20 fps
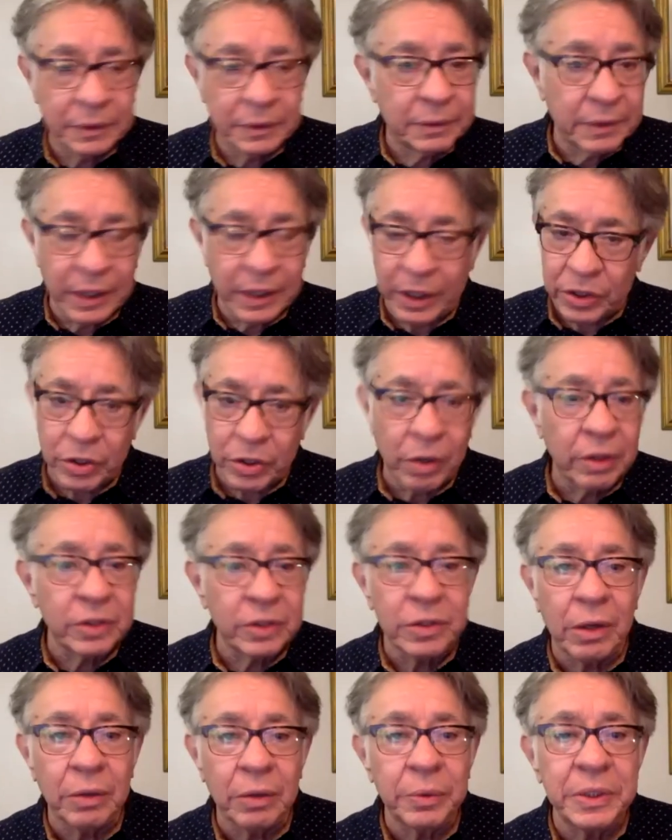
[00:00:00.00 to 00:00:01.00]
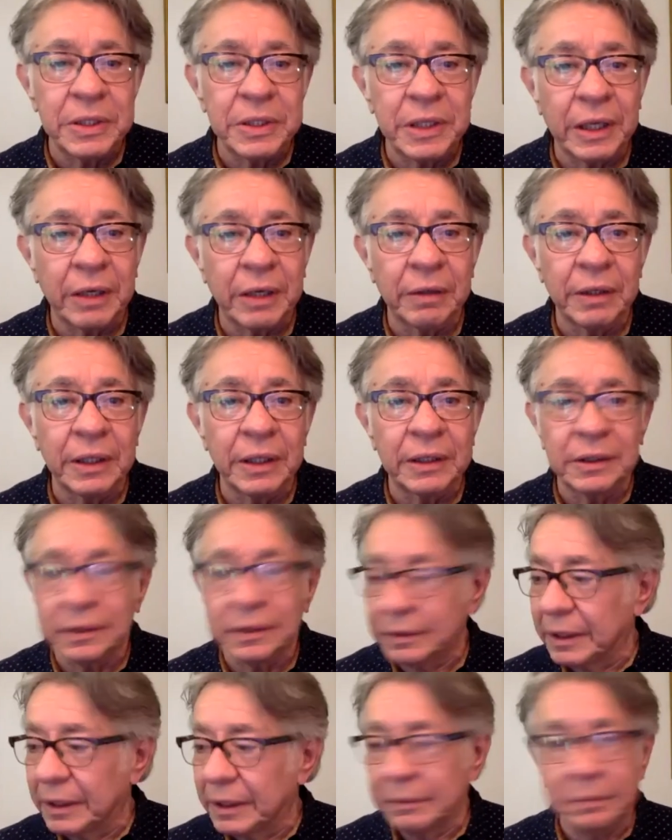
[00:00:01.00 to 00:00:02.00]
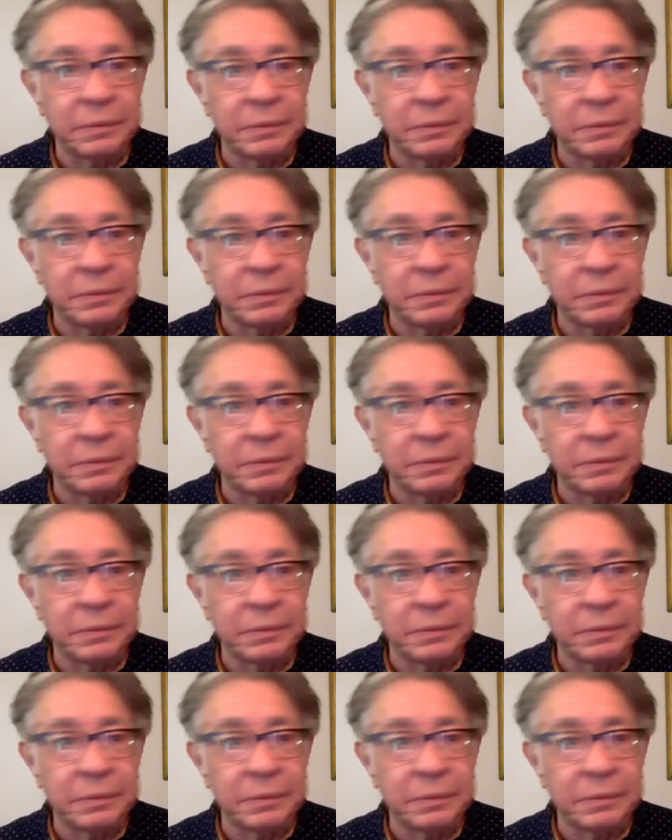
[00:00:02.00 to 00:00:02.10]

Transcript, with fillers: the guitar's always there, and it's it's